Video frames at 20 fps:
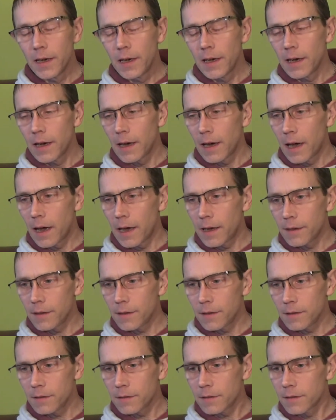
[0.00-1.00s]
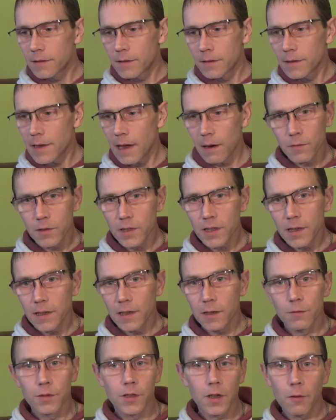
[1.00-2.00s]
And that was it,
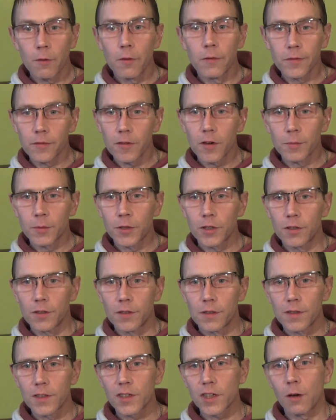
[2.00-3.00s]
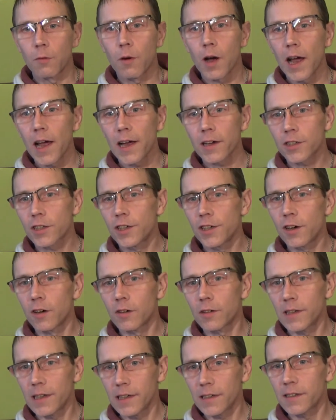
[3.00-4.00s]
there was no other option. So I actually
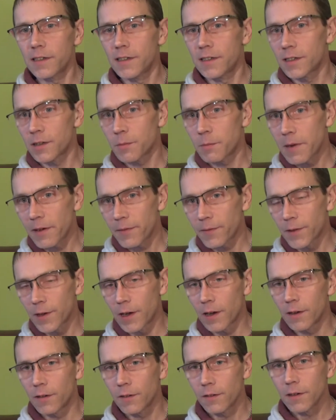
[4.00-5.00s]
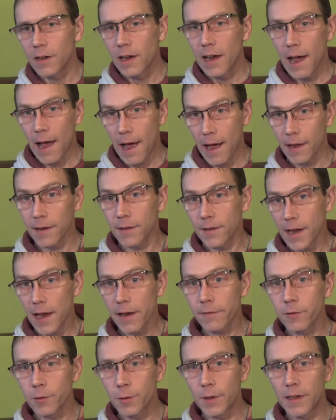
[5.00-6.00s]
got addicted to methadone and
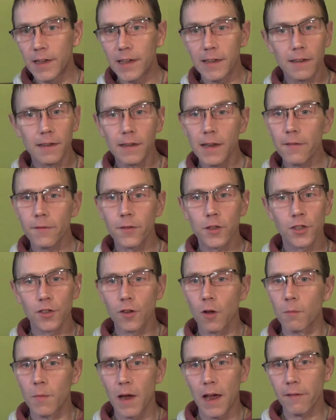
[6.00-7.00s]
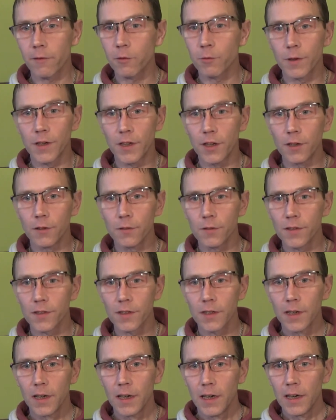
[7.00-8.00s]
heroin. It never stopped my heroin
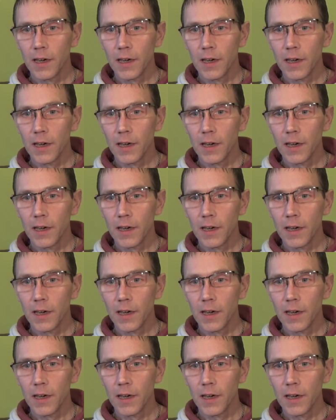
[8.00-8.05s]
use.